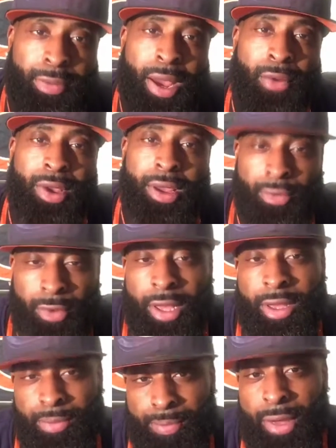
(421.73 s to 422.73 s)
man, we
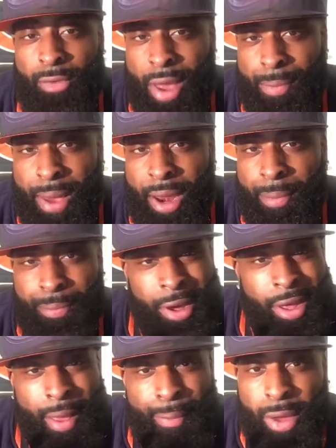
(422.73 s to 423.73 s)
could be way better.
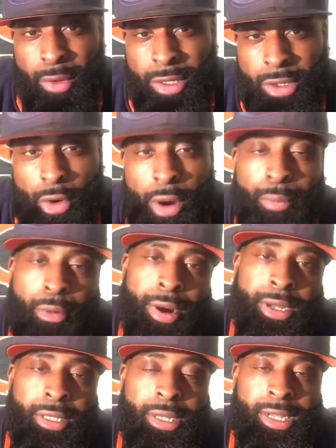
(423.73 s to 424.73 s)
But, I mean, we scoring
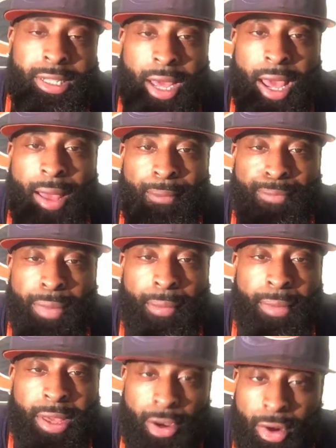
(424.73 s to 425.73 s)
points each game.
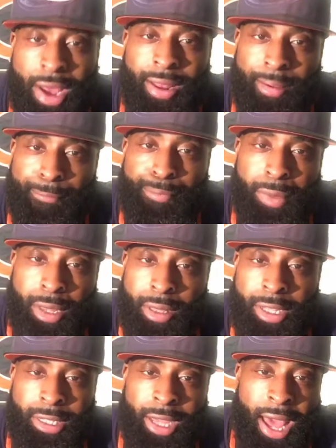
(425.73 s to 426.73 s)
I mean, granted,
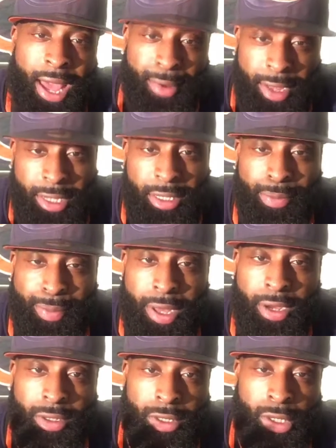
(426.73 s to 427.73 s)
this game against the
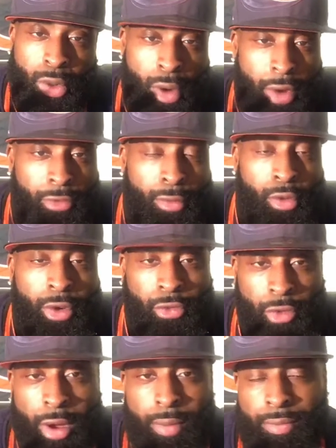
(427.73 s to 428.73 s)
Bills, 2 of them was
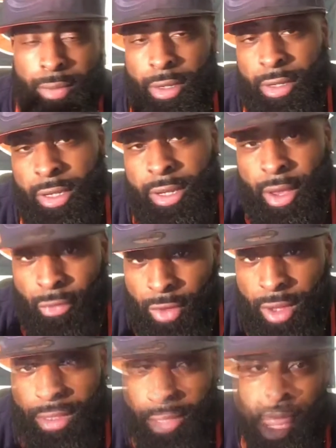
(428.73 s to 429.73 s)
from the
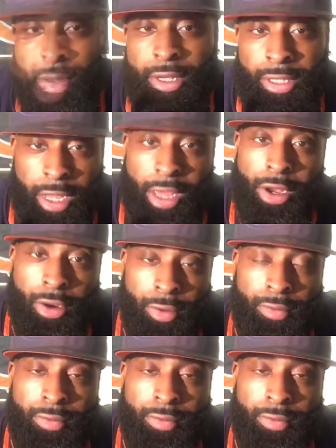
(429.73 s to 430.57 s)
defense. Still,